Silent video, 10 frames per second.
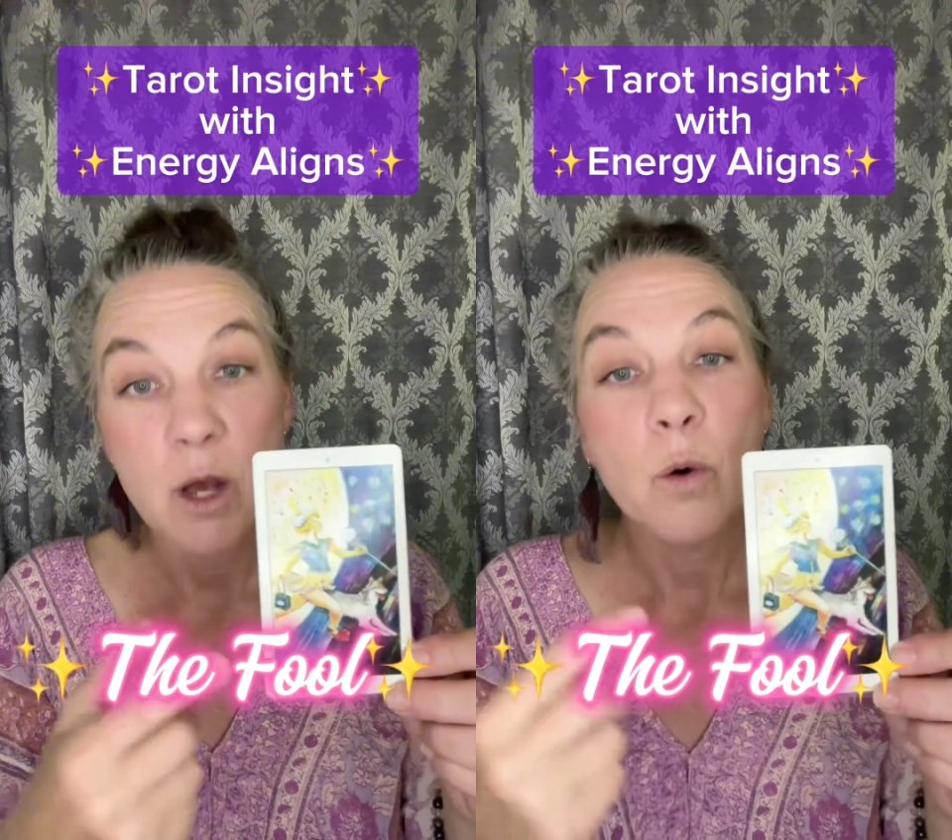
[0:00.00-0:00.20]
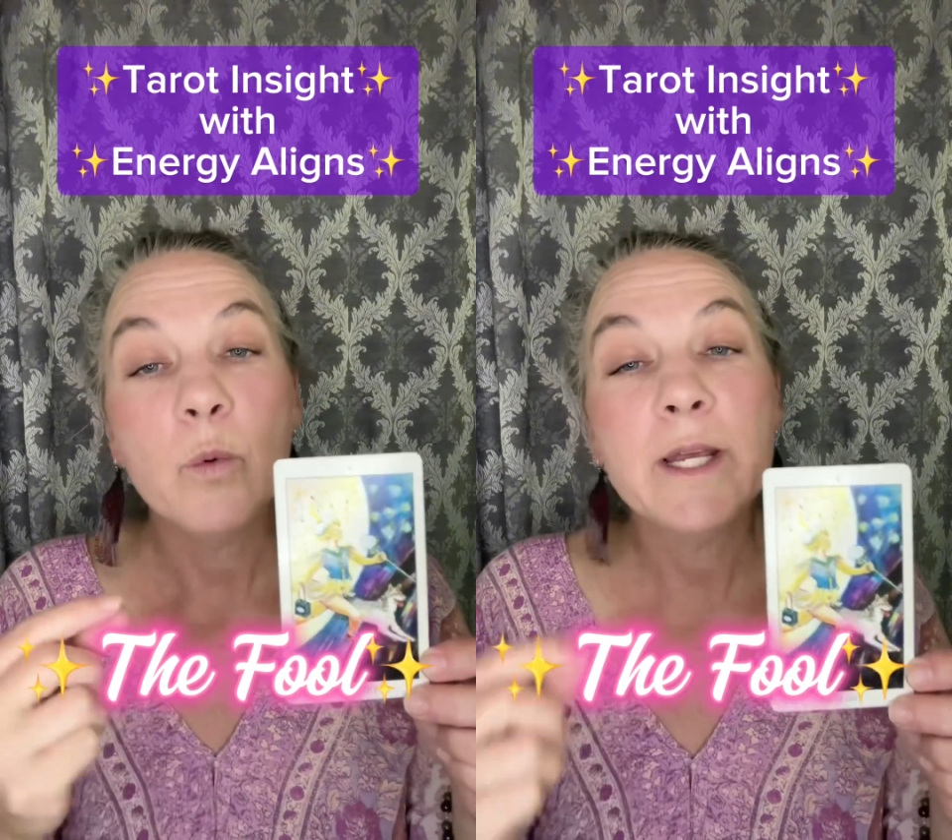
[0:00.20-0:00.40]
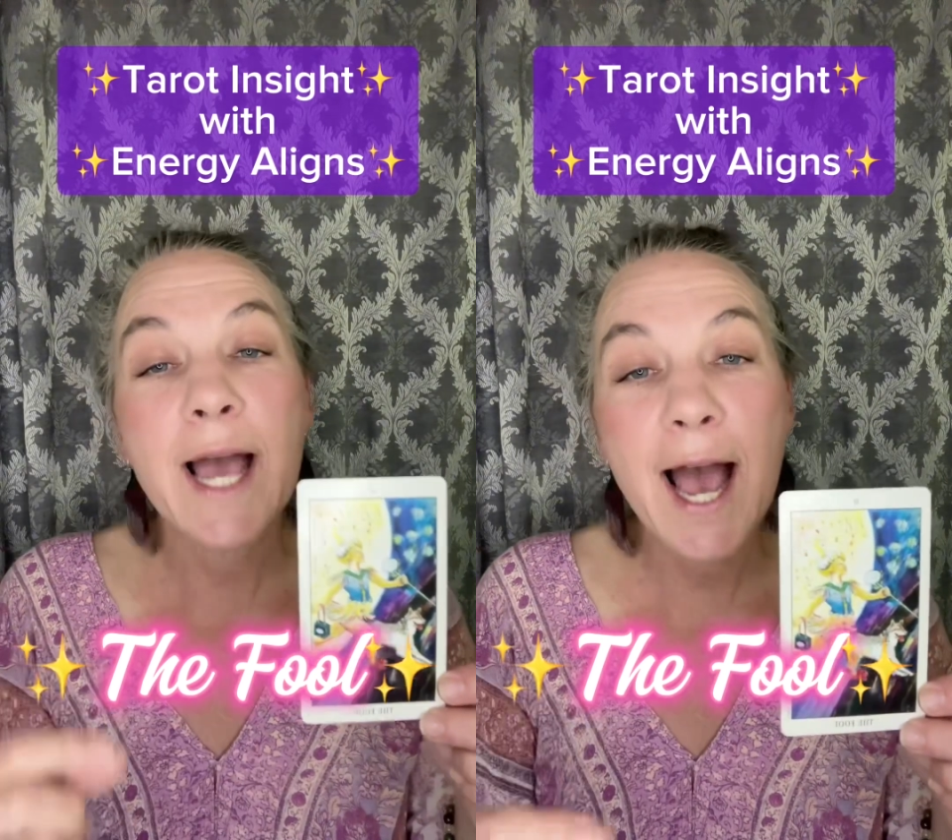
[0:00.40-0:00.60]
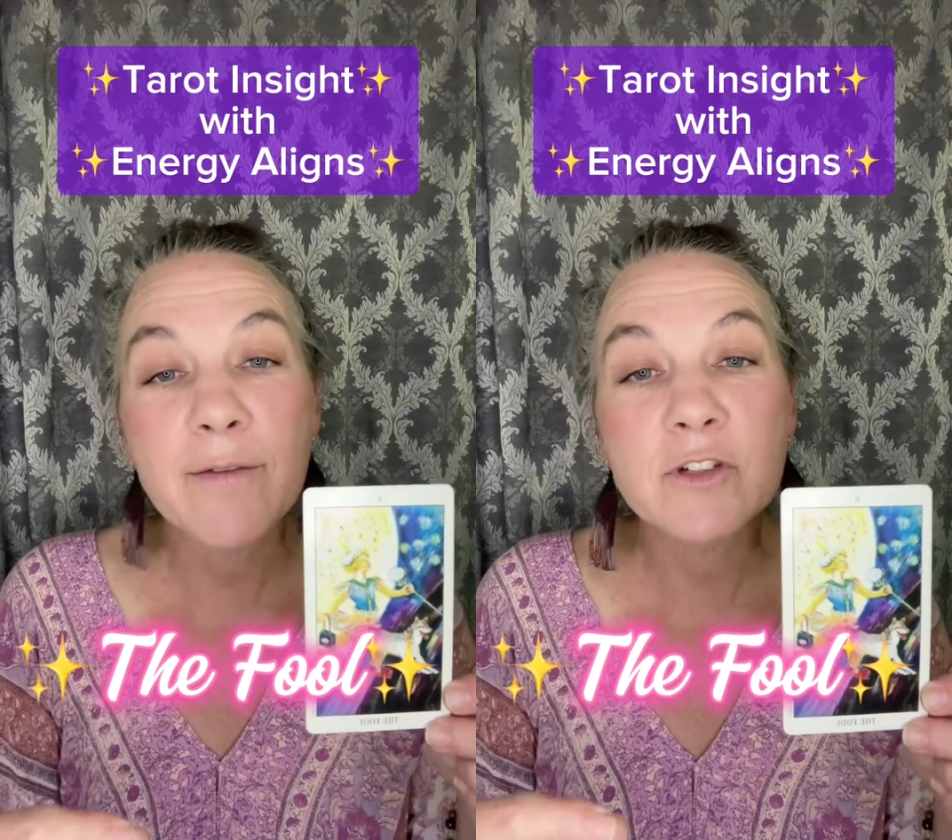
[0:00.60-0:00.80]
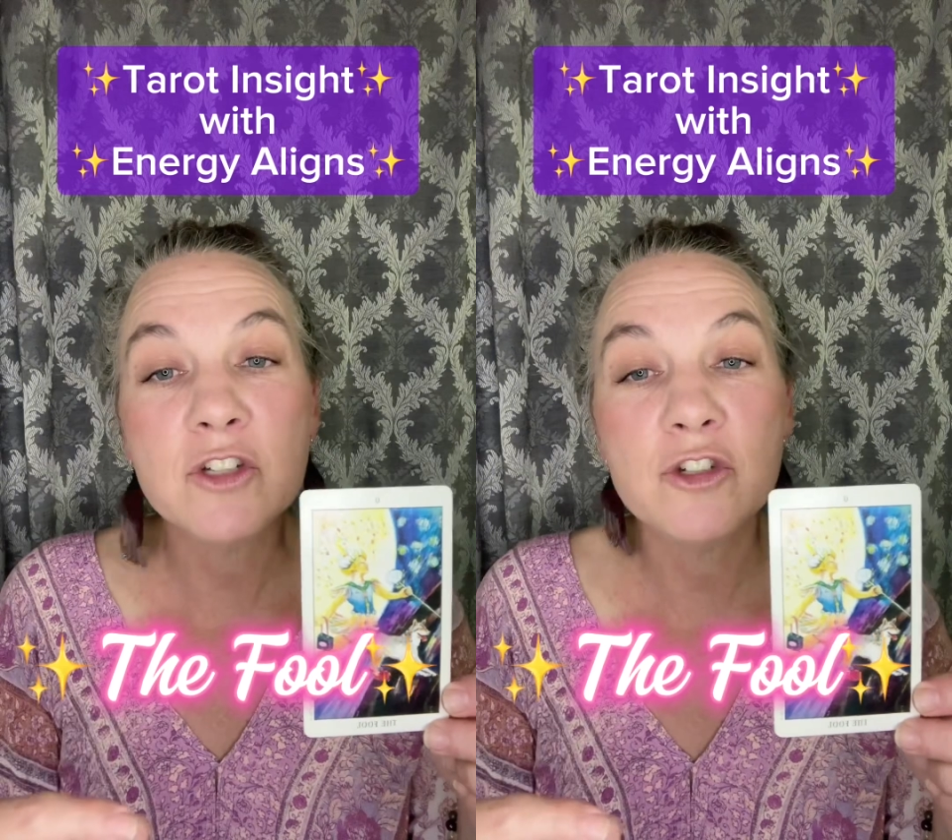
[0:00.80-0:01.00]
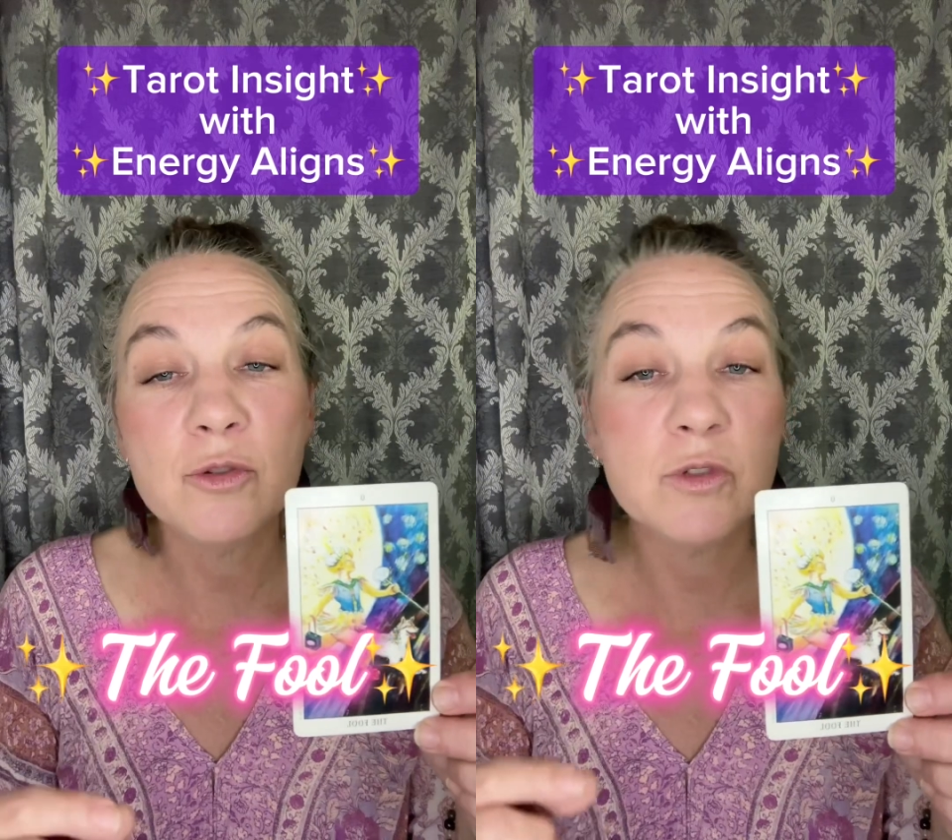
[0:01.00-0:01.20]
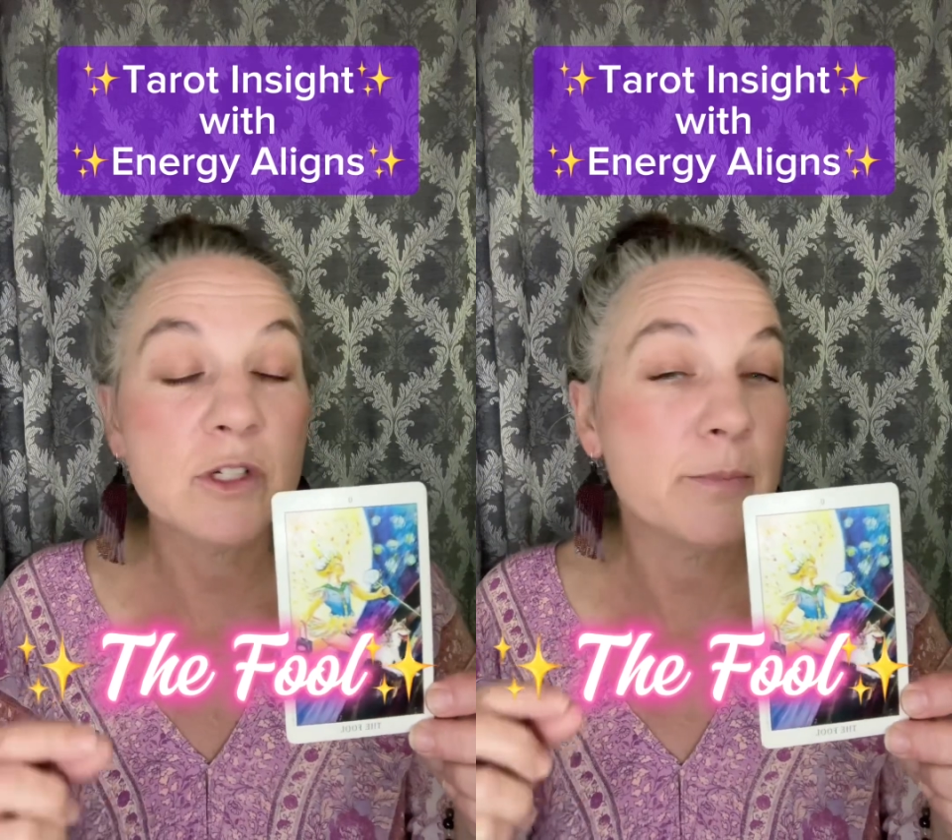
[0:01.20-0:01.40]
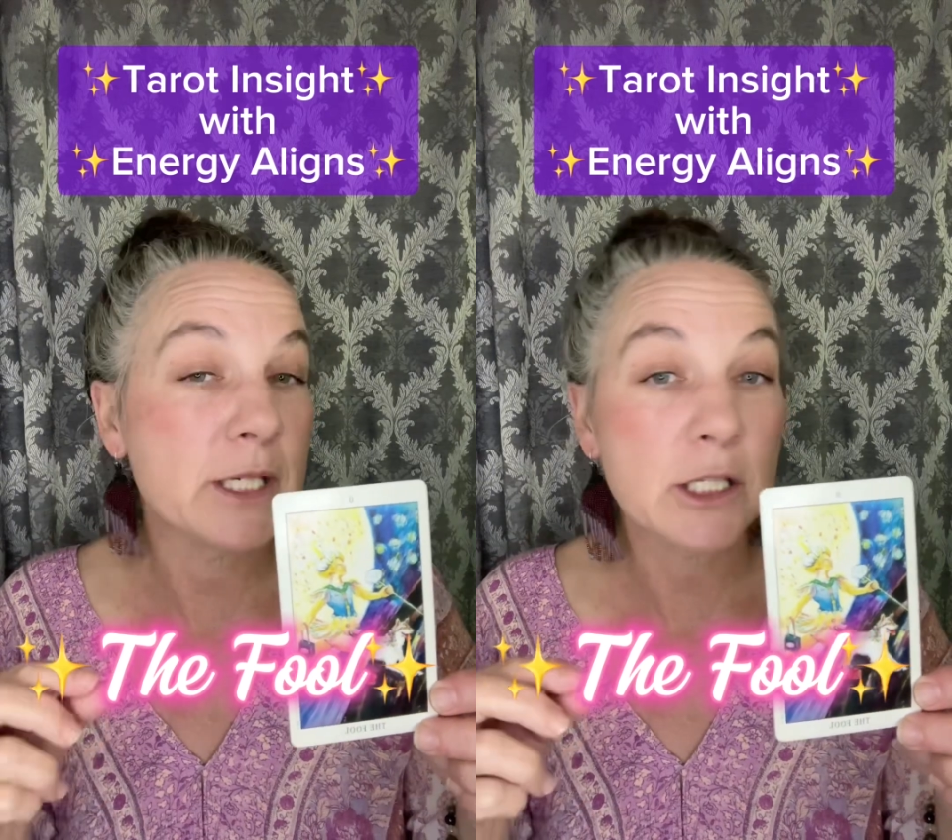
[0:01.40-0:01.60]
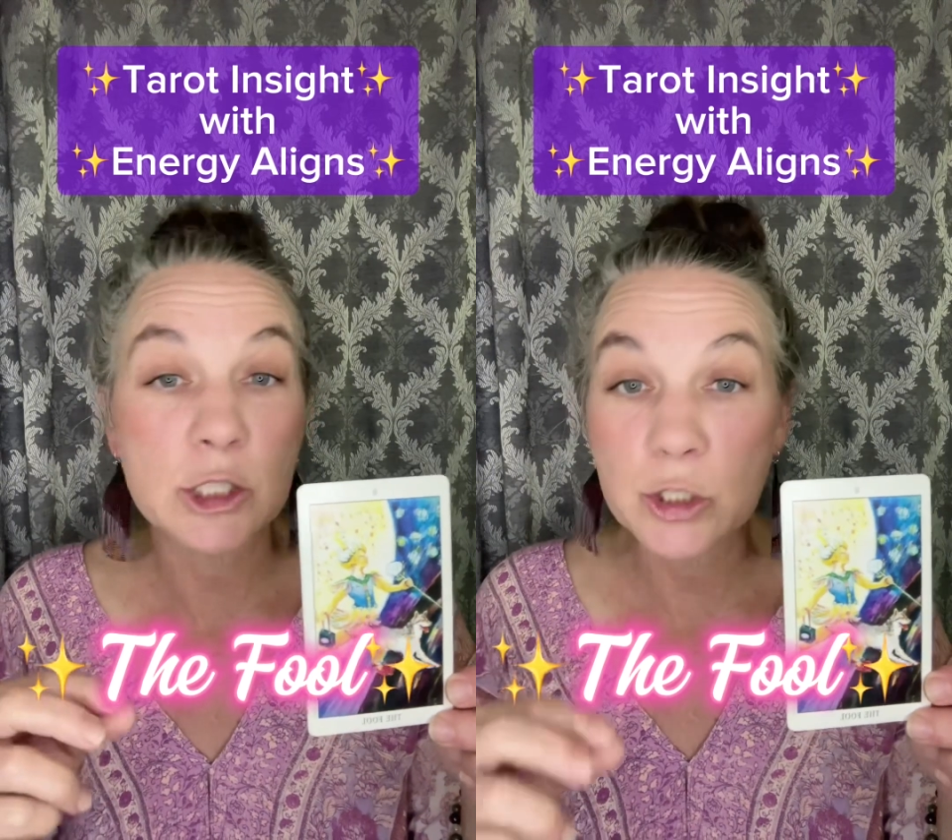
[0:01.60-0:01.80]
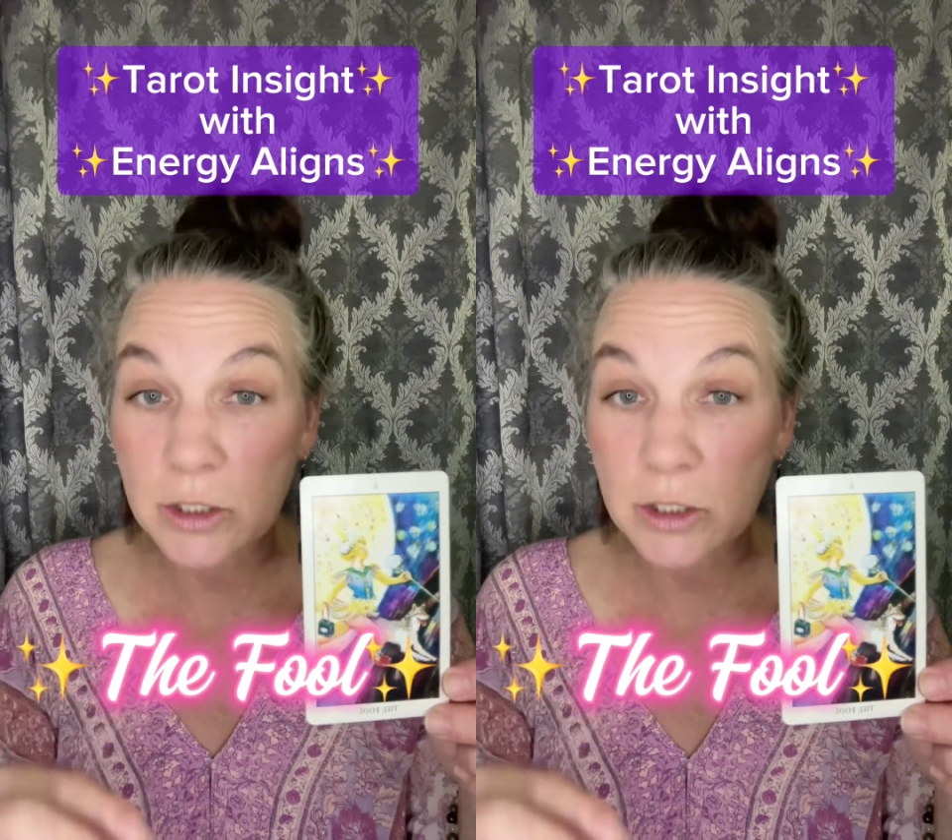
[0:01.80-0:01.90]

We have to choose to be a little